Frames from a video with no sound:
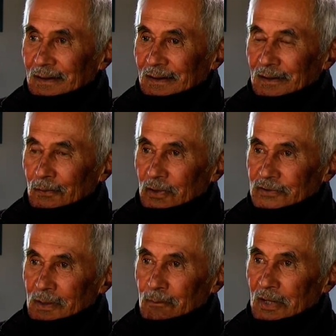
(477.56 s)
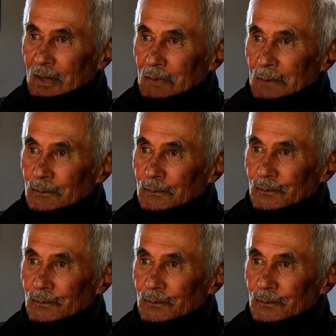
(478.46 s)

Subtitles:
Otherwise, they'd blow him up.